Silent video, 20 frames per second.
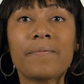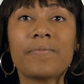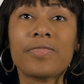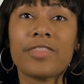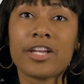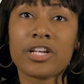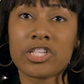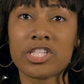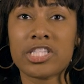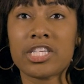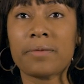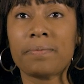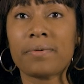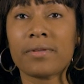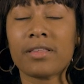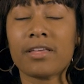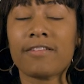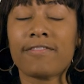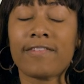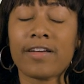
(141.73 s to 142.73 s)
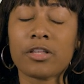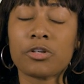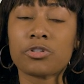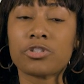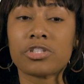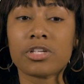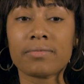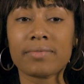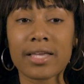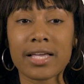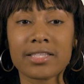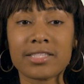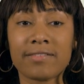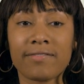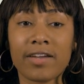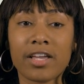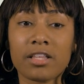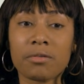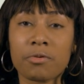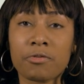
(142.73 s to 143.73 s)
there's typically a fellowship that's
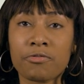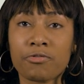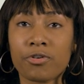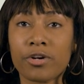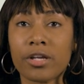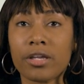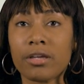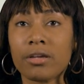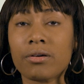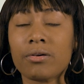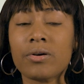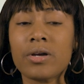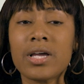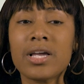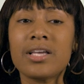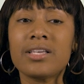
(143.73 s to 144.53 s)
available for you.